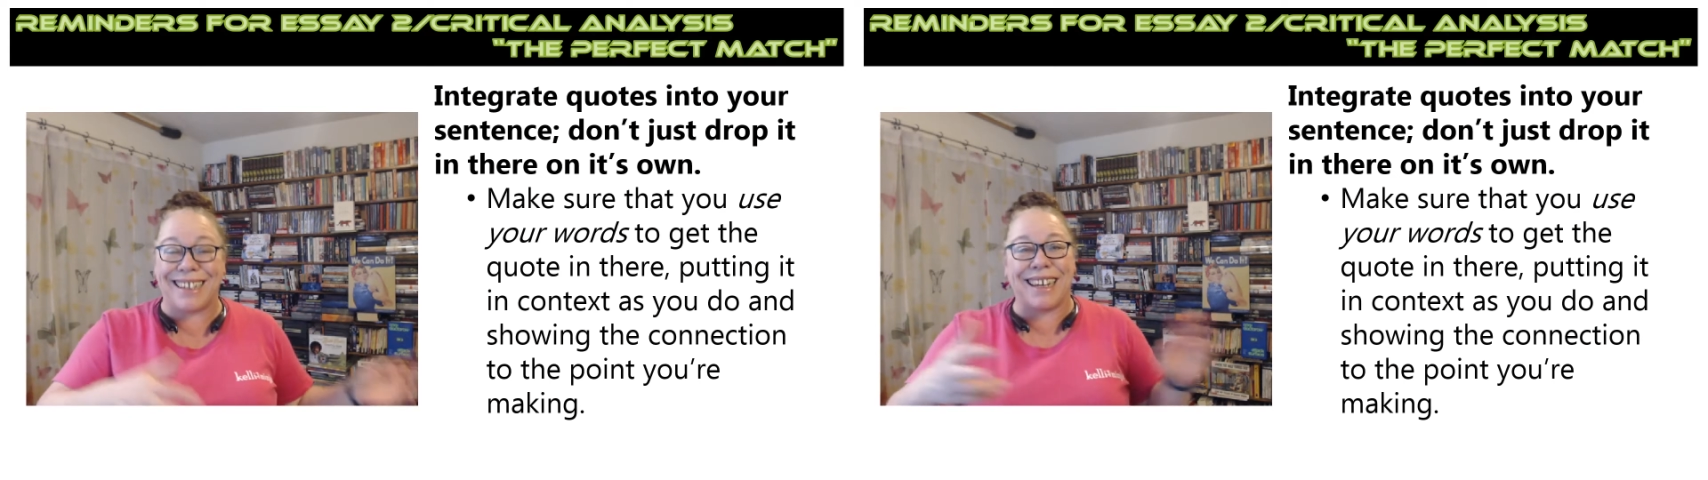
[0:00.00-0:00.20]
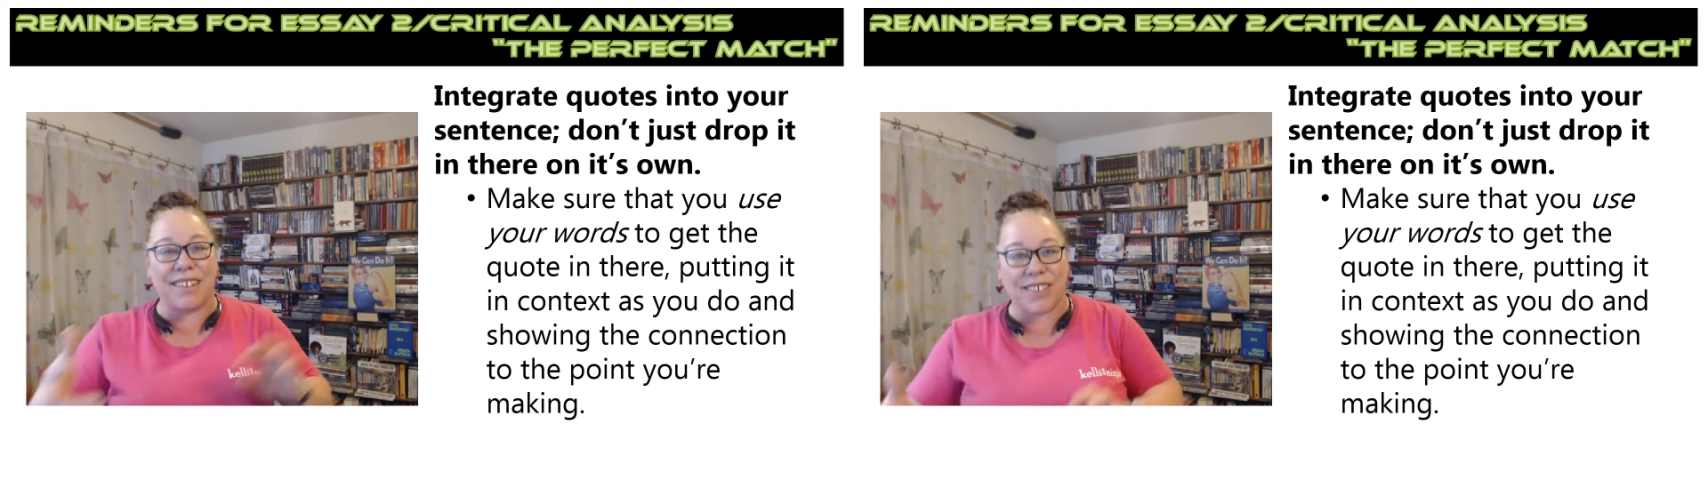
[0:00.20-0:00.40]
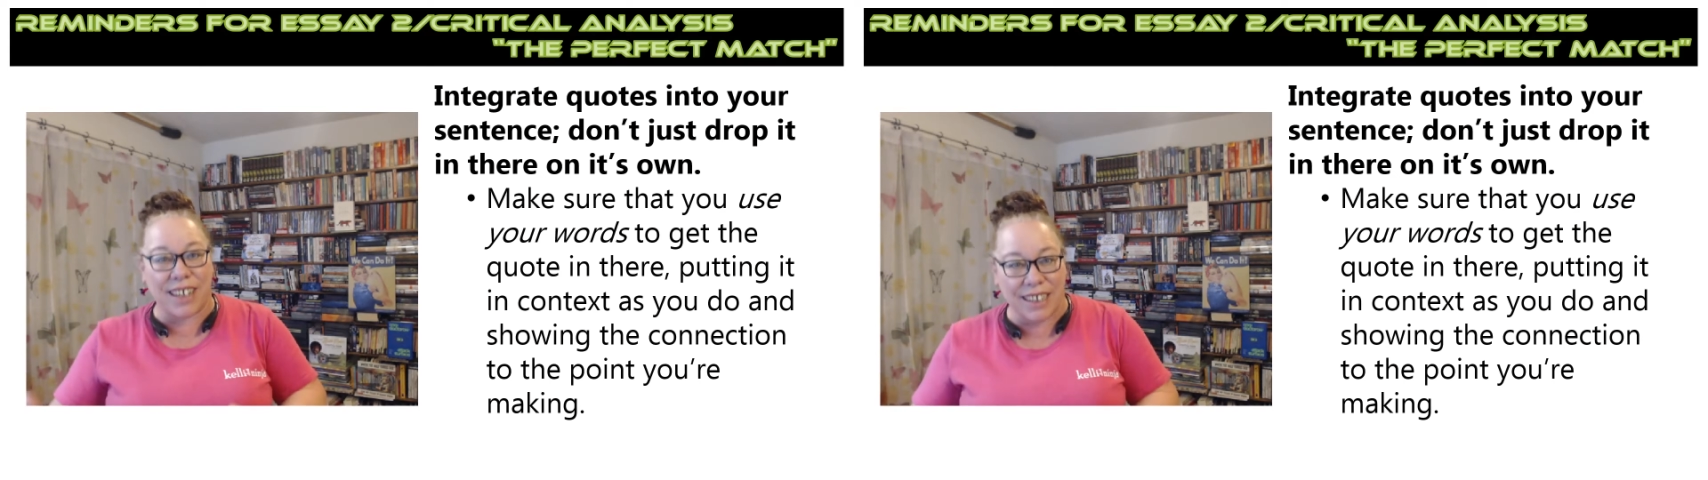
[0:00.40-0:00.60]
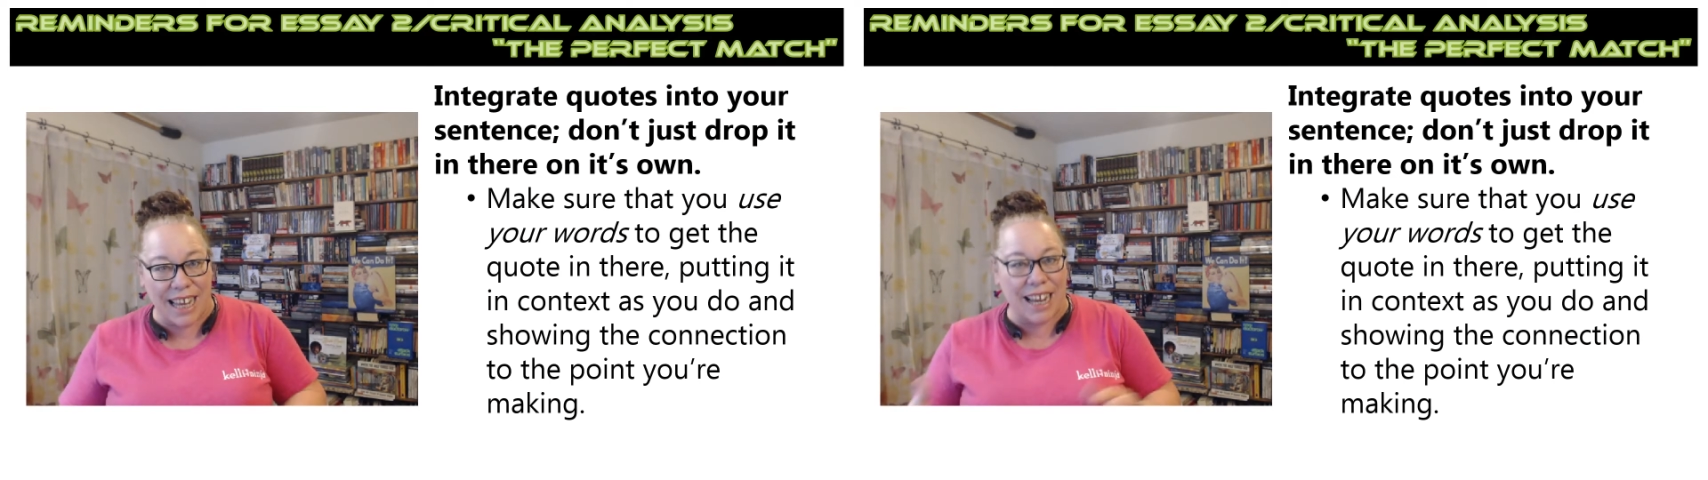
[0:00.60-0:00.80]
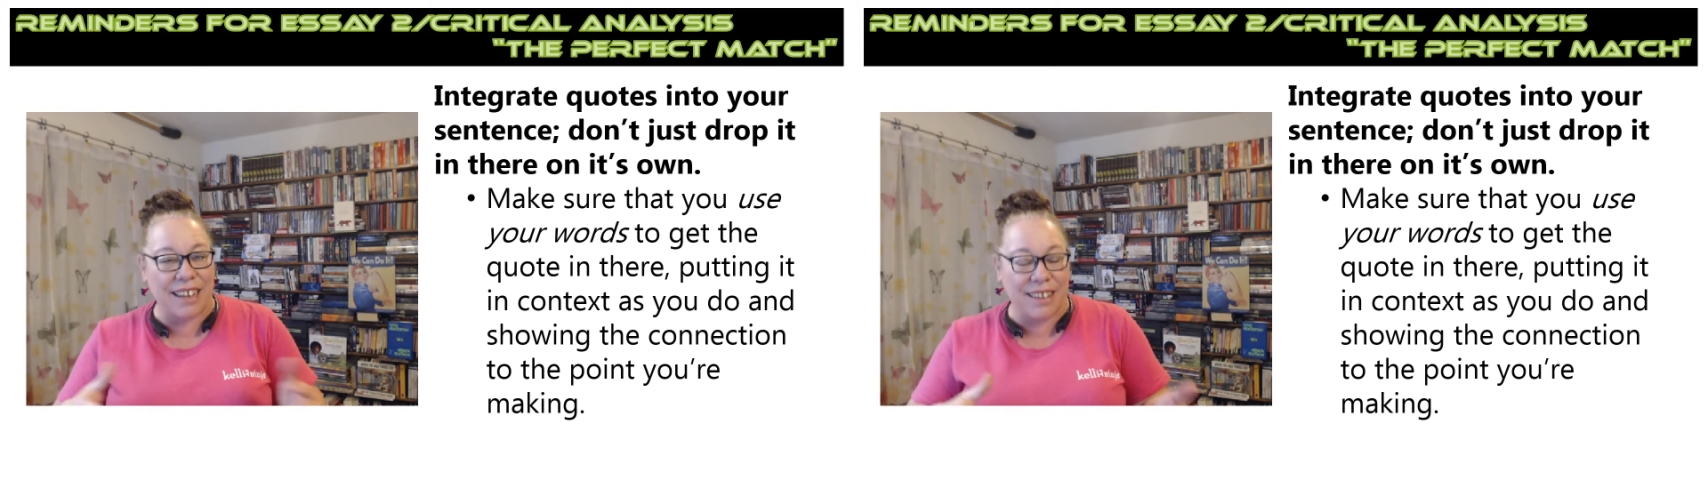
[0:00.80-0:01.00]
things like
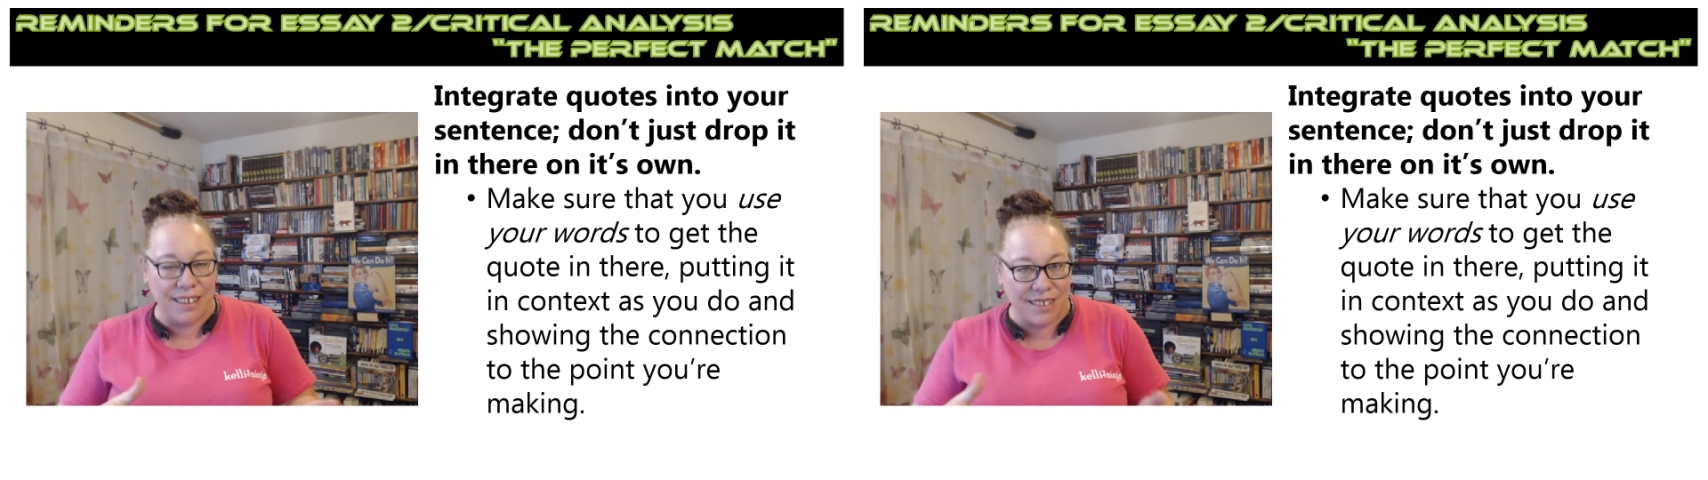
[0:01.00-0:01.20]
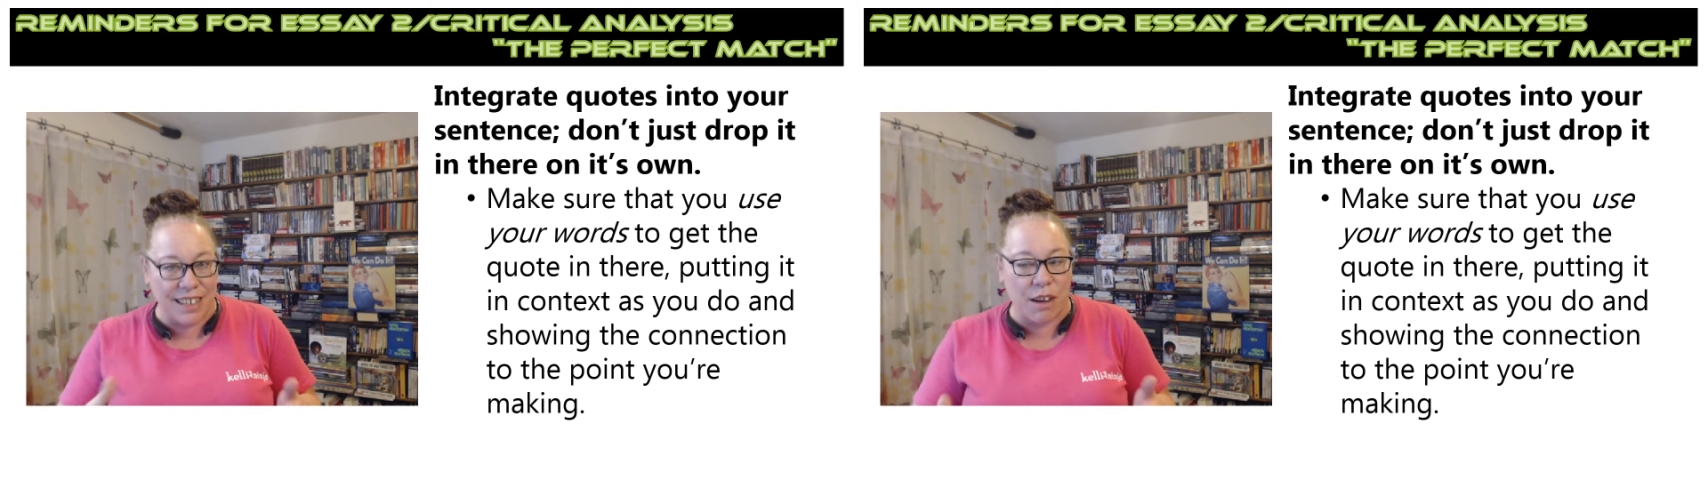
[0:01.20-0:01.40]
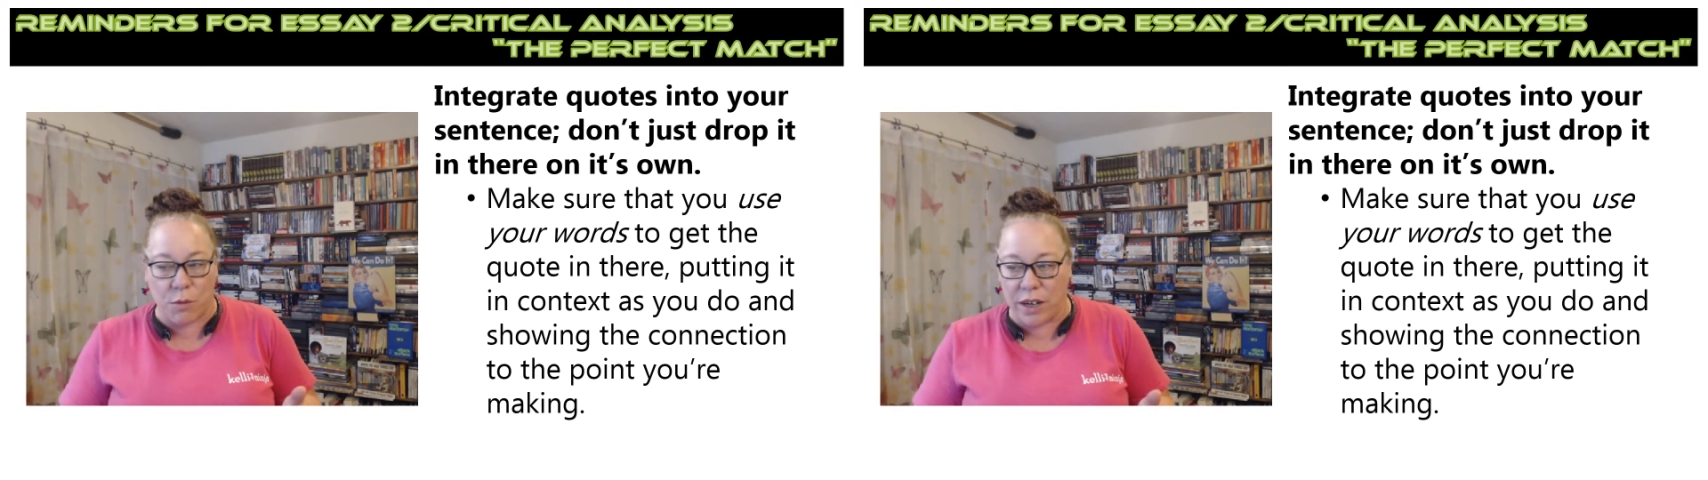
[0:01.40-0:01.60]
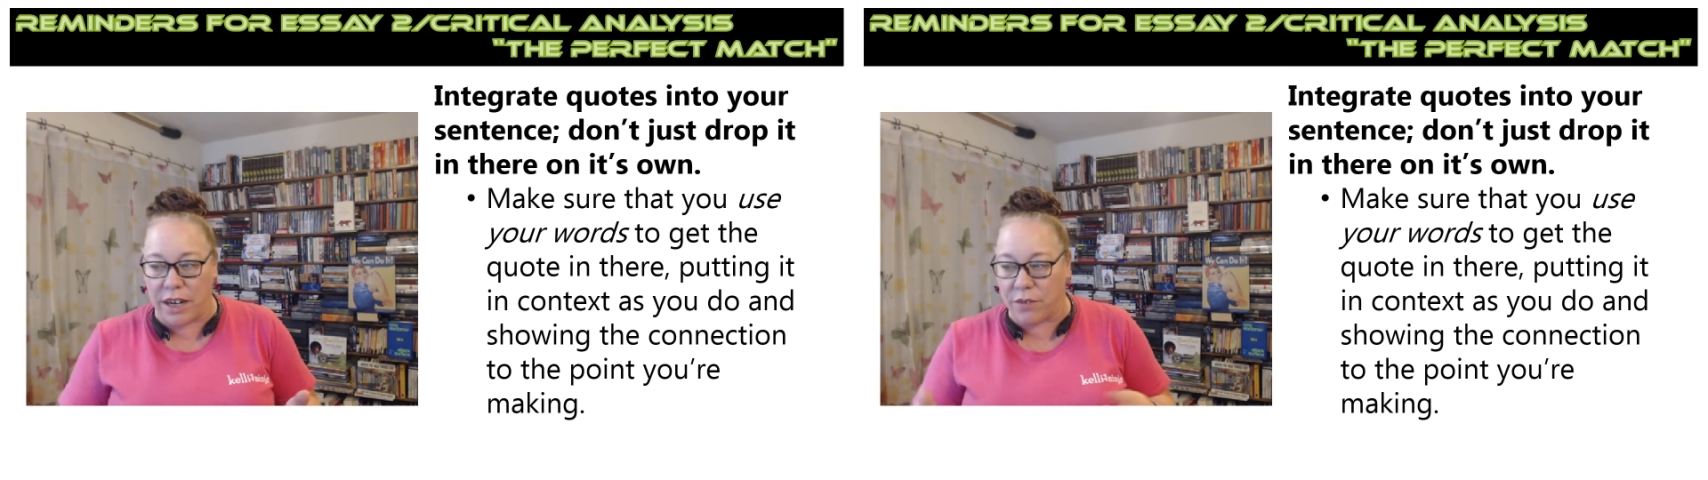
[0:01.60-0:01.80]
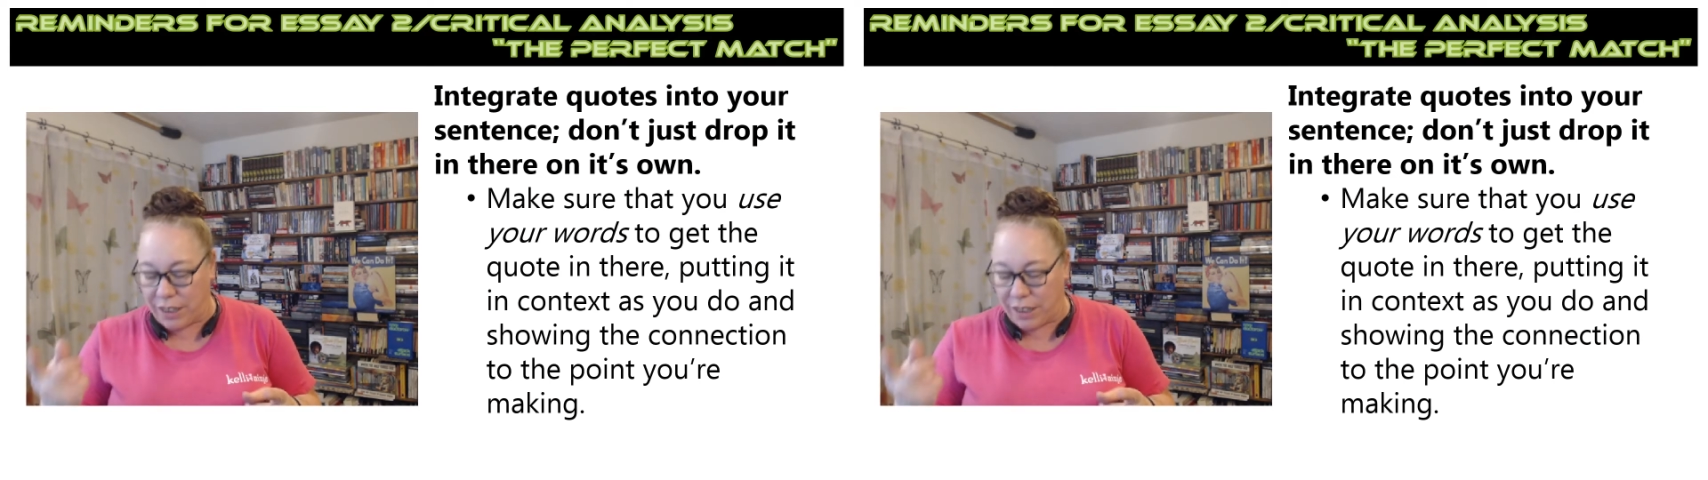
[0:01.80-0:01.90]
that, this, that, whatever.